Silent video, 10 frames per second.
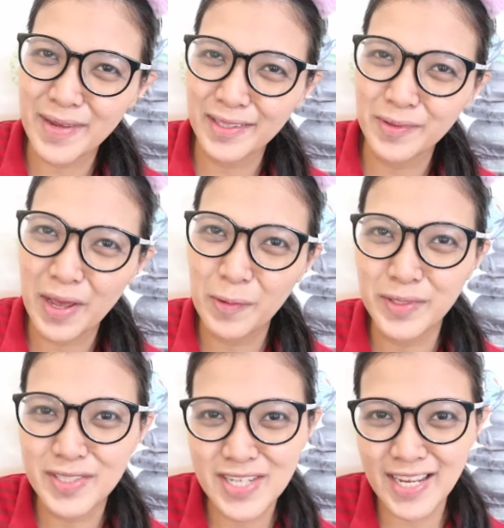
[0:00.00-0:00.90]
back to
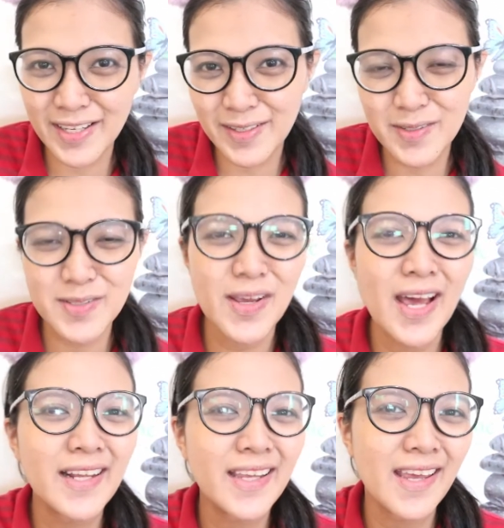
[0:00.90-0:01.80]
our channel. So
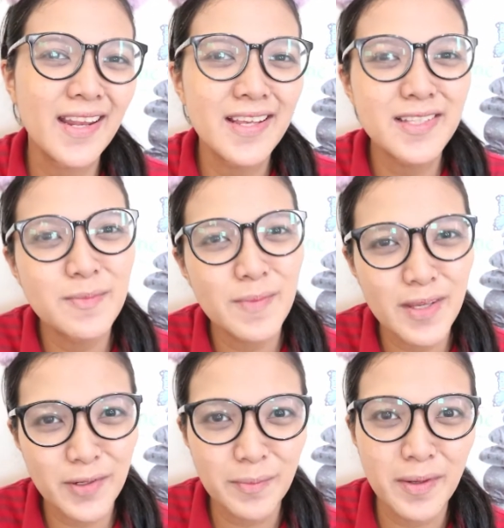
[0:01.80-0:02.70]
again, it's
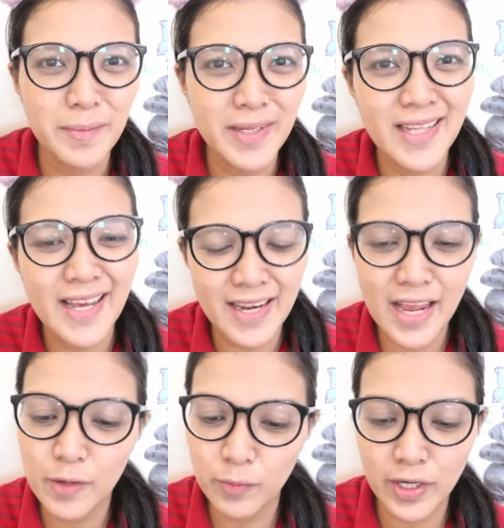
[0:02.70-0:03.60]
me, your mommy,
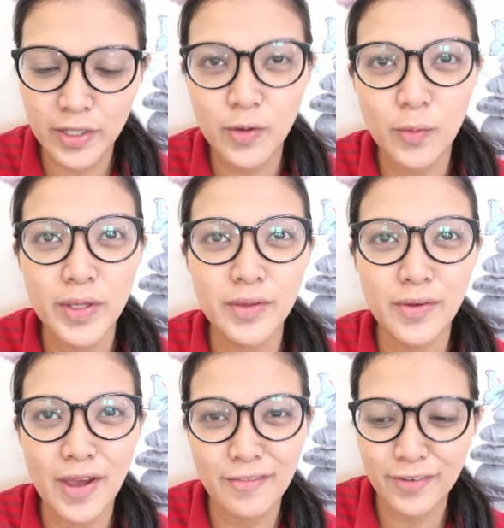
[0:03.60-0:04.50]
Danah, and we are going to
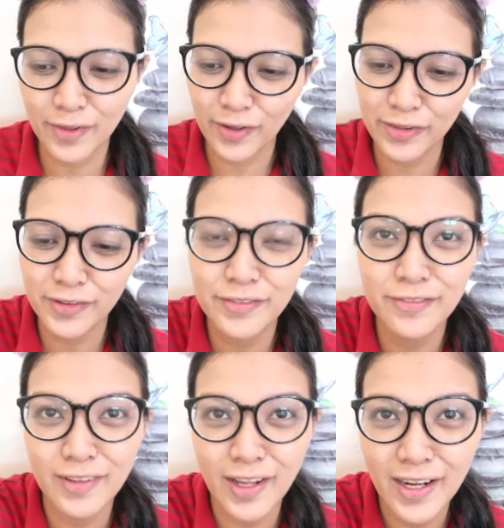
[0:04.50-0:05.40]
have another
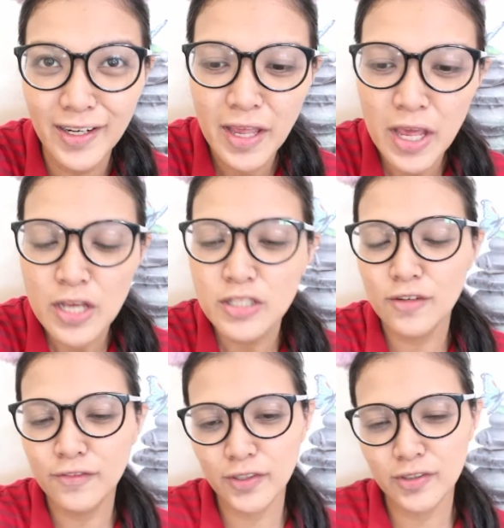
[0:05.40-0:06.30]
vlog.
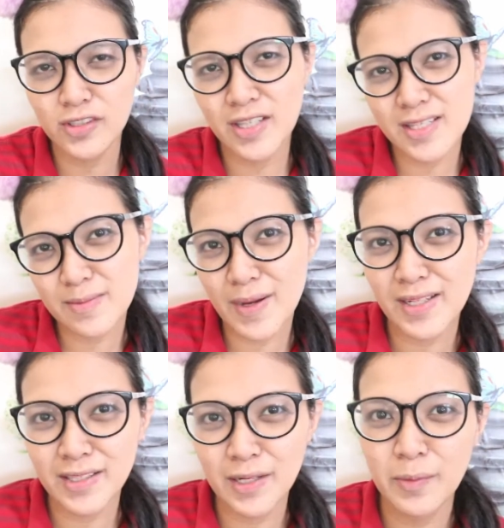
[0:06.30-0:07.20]
So for today is
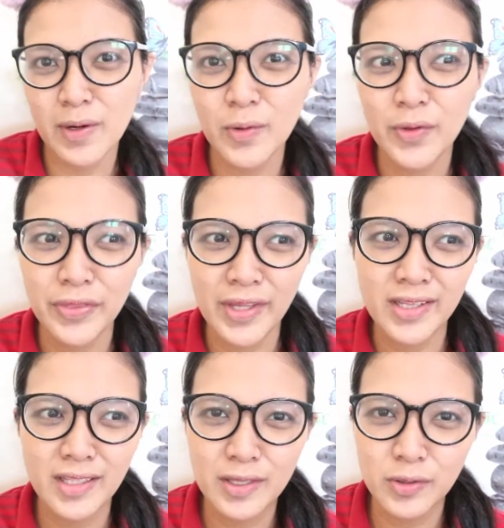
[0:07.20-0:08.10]
bali dalawang
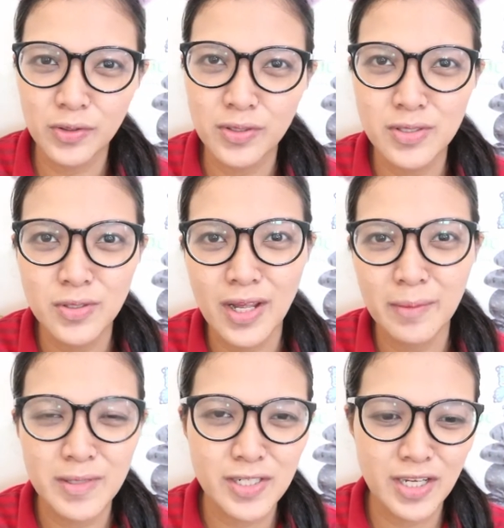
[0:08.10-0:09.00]
content ito. So
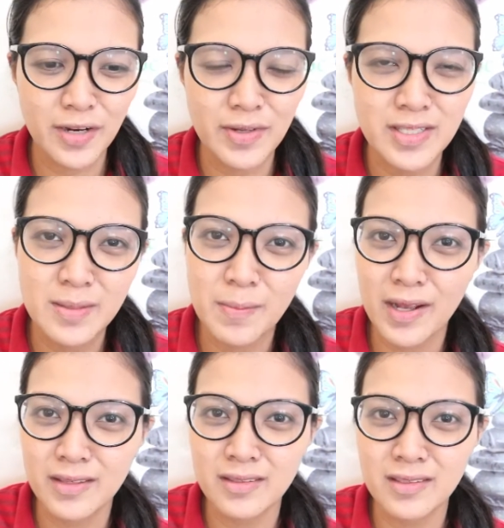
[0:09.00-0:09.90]
I'll be sharing sa
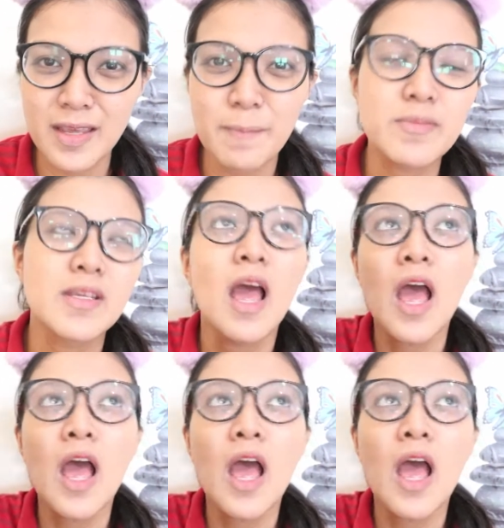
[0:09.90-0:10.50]
mga tips,